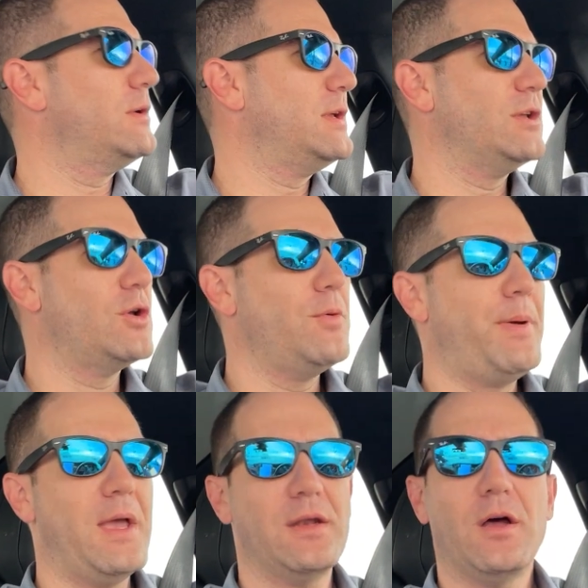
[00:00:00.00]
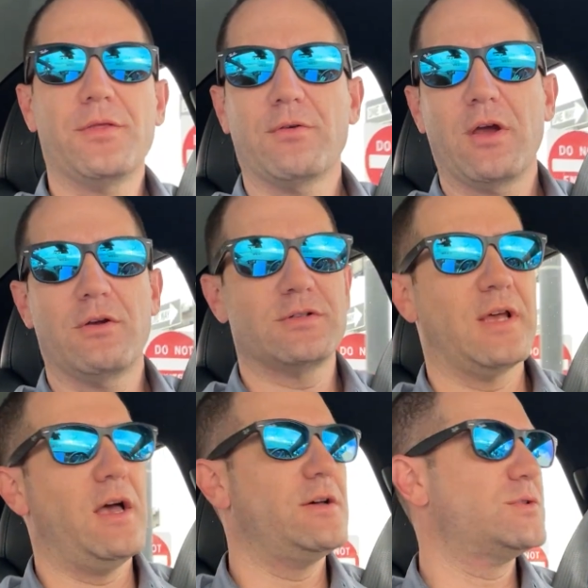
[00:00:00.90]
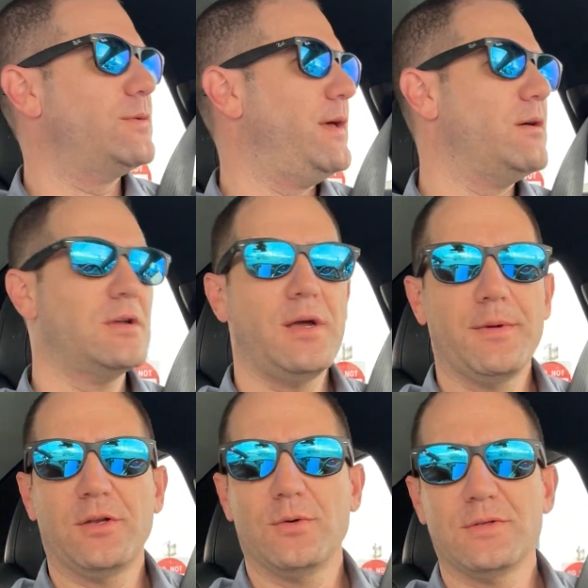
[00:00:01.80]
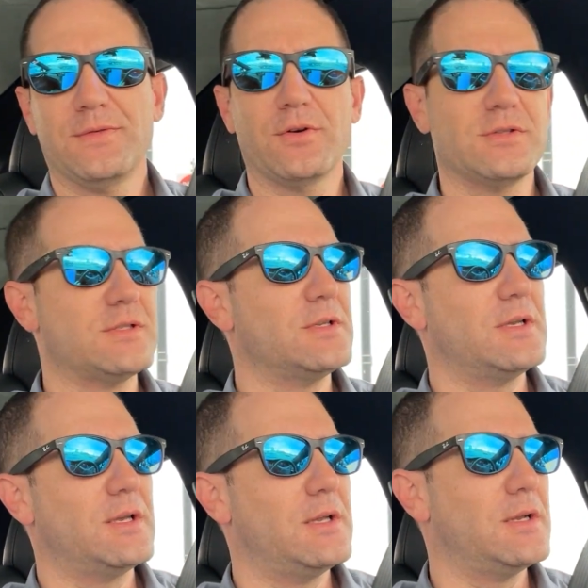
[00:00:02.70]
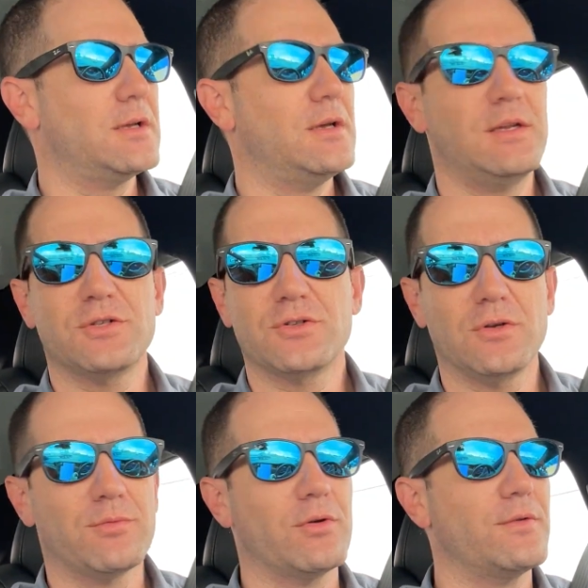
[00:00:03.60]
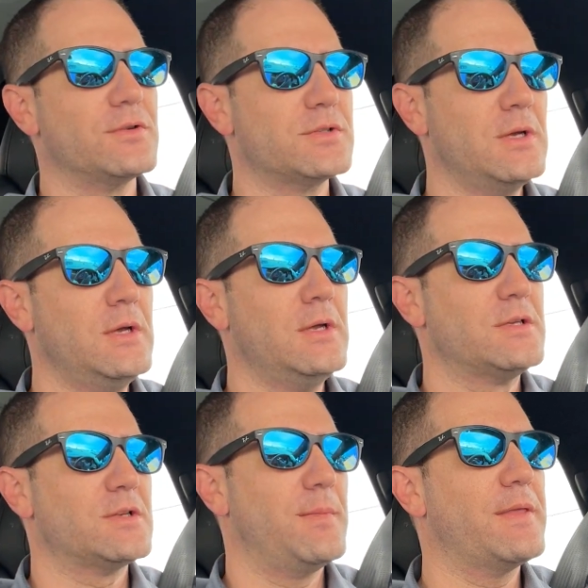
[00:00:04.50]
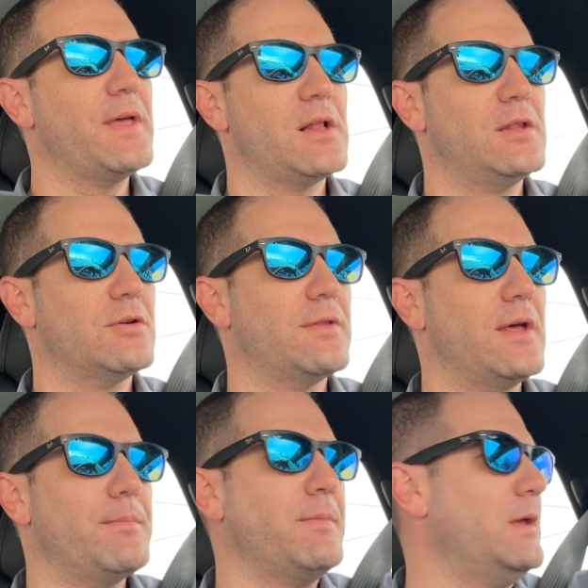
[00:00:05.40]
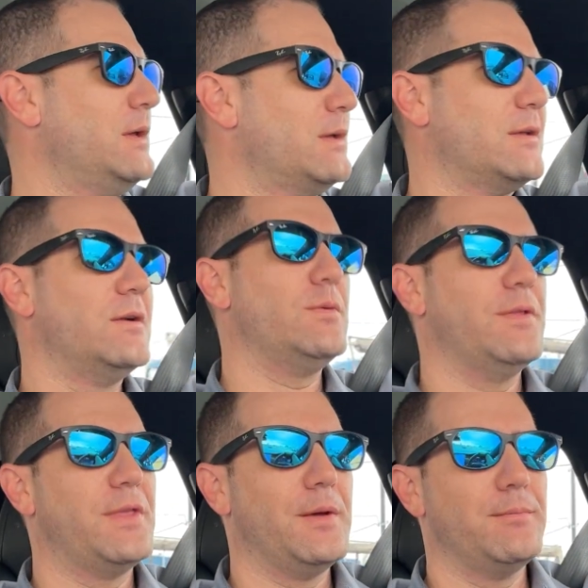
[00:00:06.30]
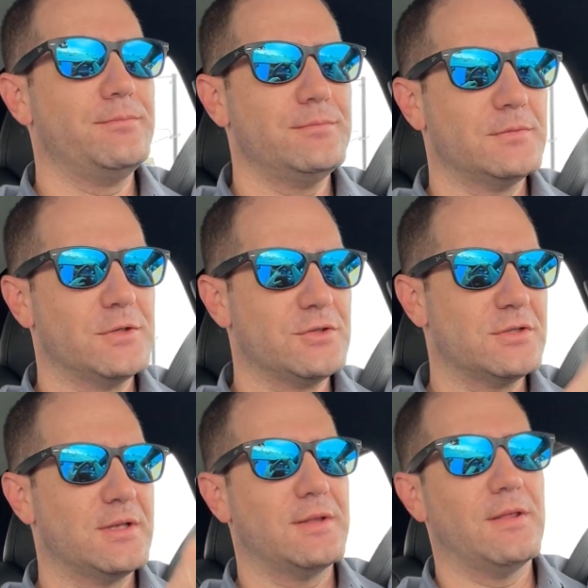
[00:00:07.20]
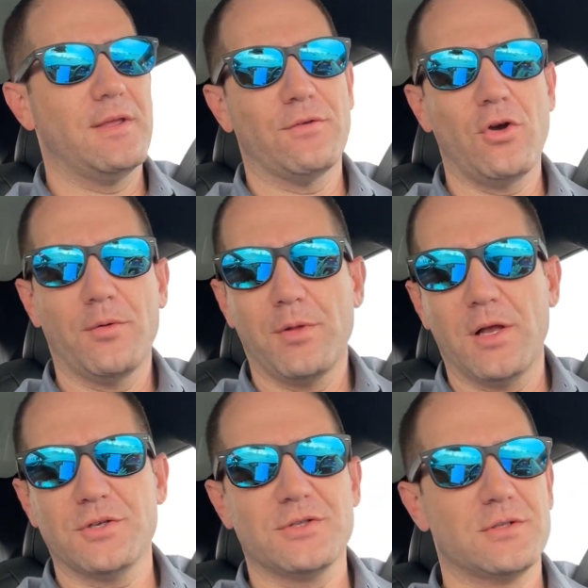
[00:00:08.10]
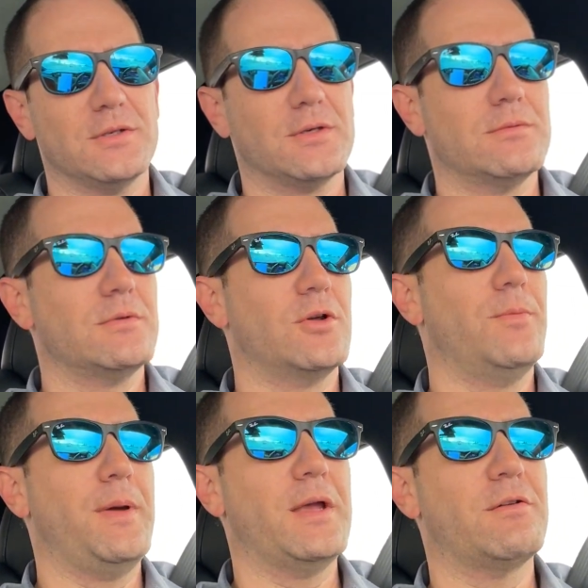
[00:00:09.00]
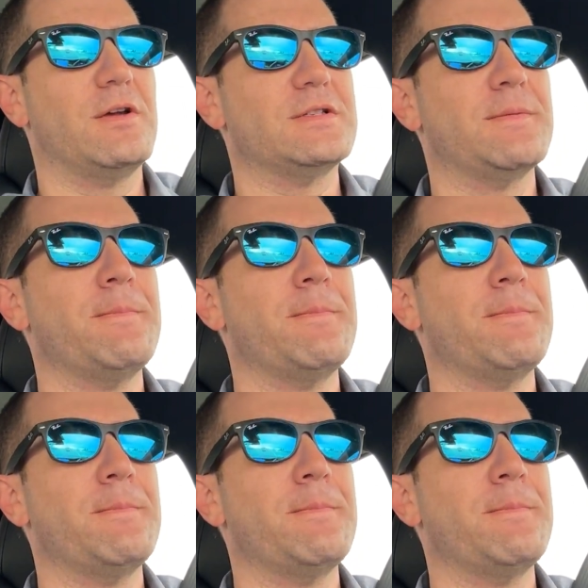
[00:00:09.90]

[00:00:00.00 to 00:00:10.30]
can go paint other areas of the house without coming to us first and getting additional approvals. So make that clear to them. You don't want them to just think that they have carte blanche to go paint crazy.